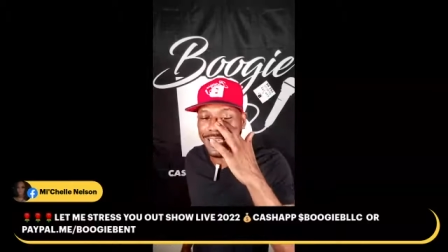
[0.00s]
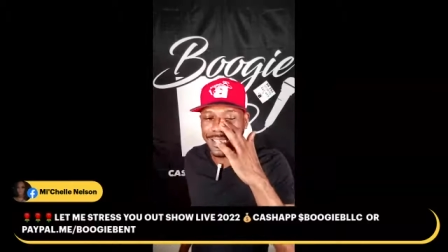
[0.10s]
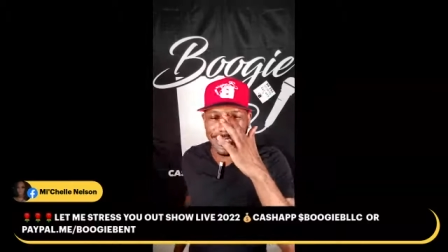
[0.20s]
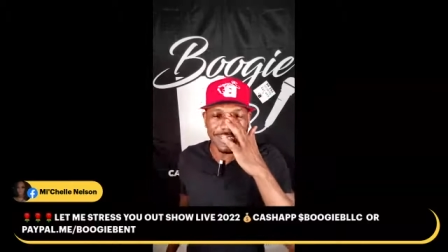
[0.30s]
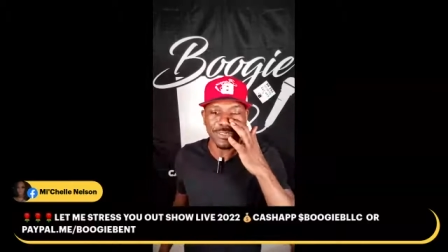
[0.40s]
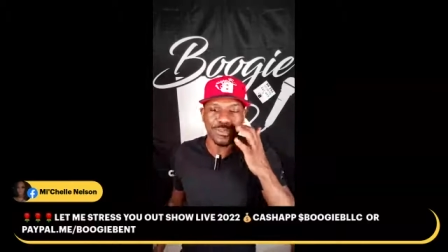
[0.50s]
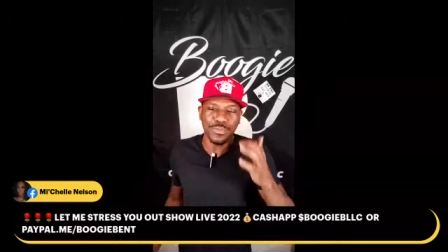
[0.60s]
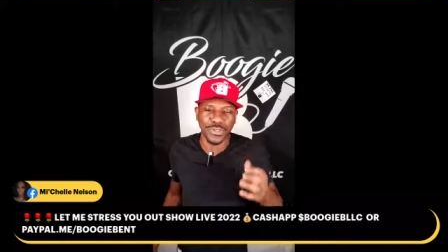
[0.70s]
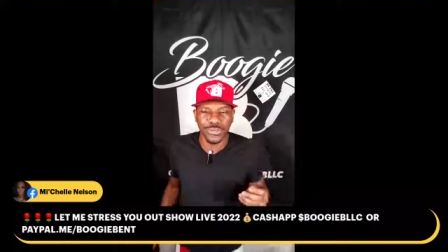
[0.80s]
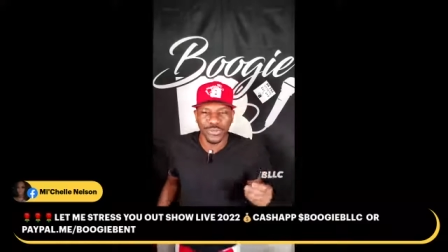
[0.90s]
How you too,
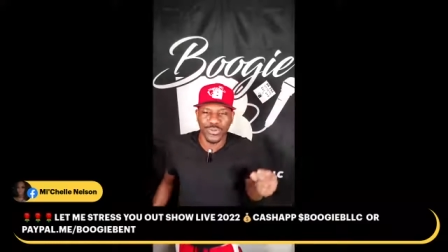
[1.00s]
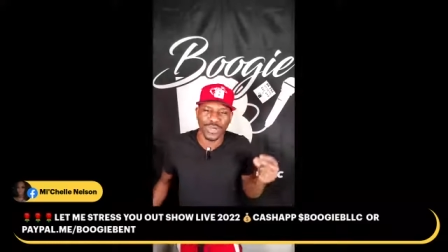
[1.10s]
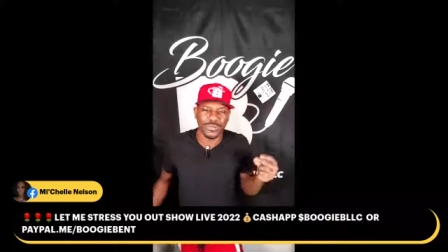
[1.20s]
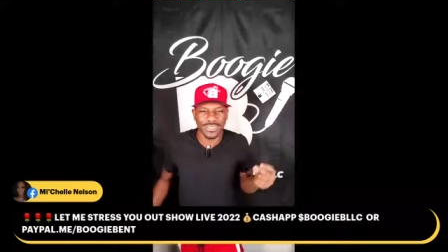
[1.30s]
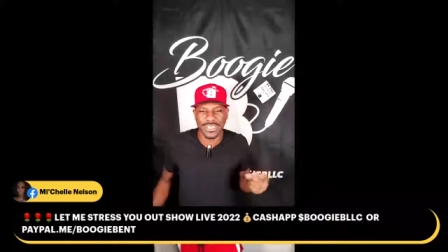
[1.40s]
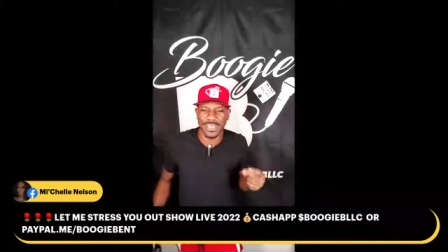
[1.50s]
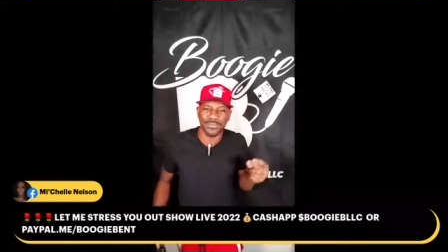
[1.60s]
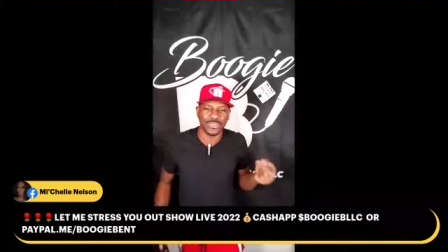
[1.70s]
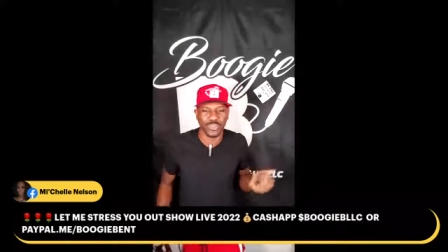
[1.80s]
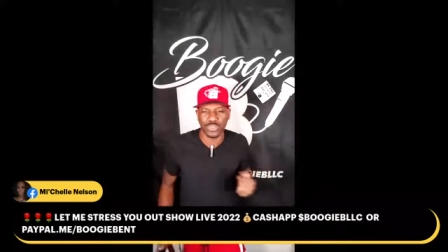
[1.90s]
boo? Welcome to the
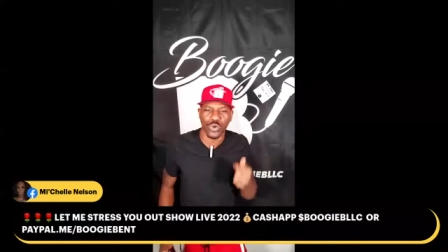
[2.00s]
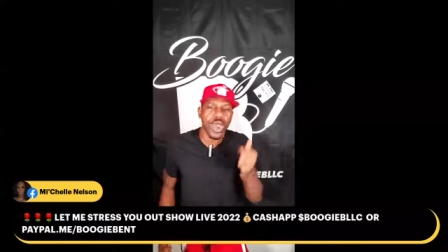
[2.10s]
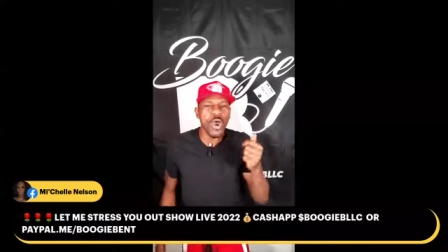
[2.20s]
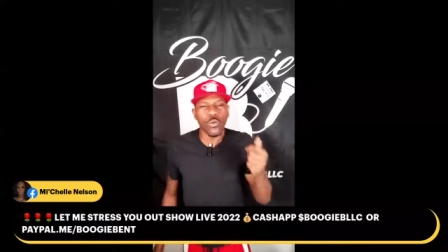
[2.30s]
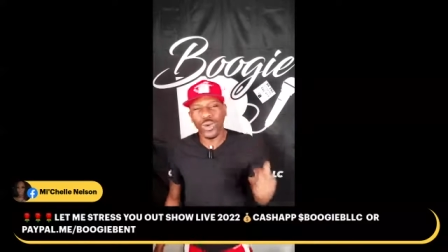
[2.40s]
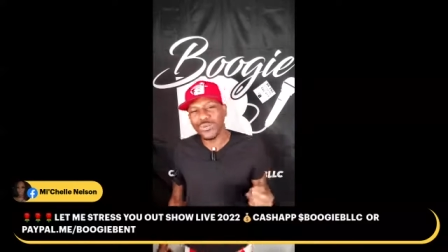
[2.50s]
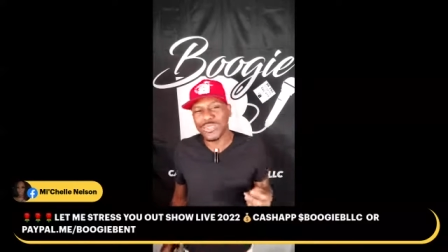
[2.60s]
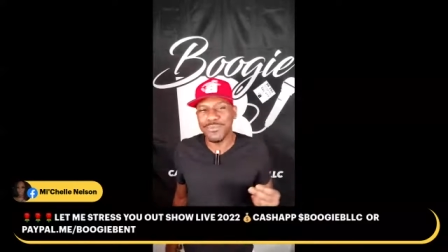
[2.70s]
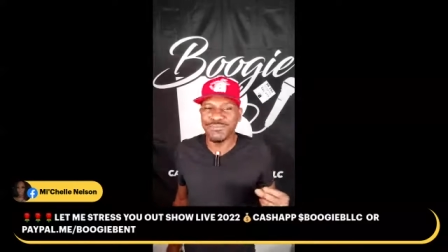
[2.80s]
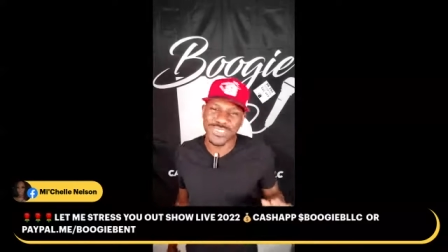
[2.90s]
Let Me Stress You.
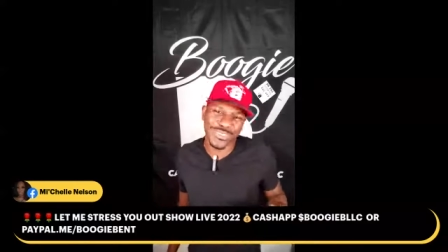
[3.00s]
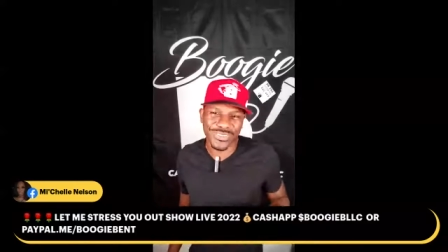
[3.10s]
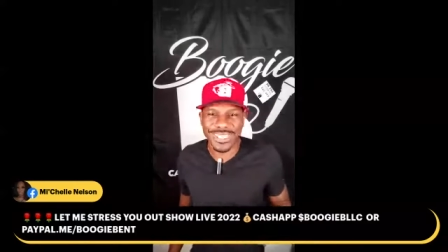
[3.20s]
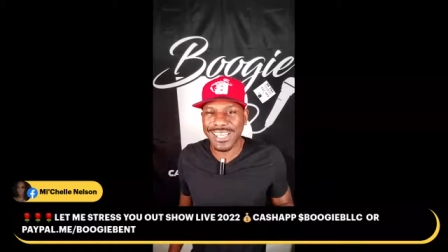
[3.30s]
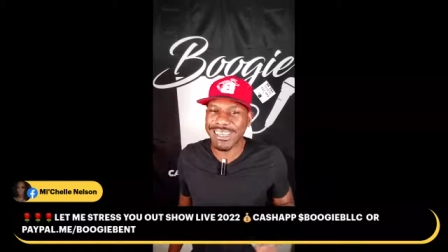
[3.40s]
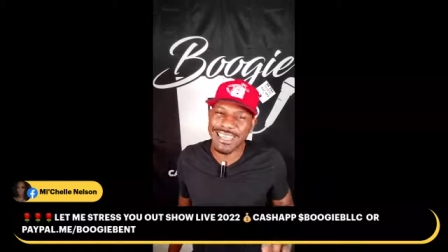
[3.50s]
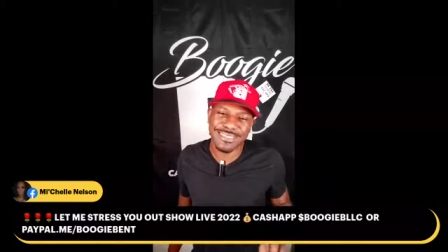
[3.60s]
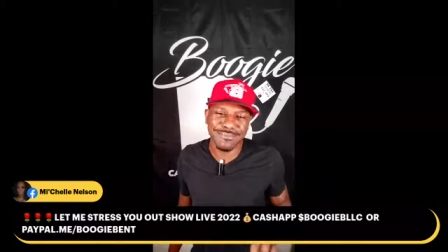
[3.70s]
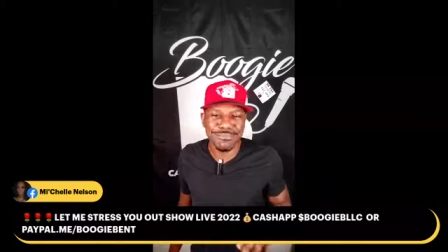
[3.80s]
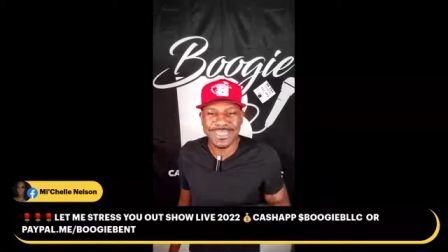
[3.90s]
Welcome to the
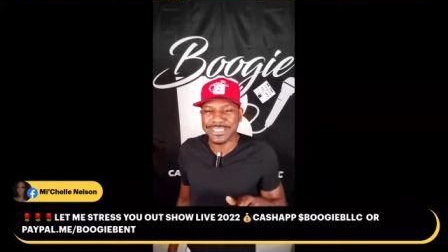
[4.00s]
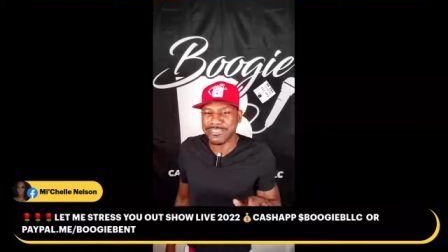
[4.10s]
Let Me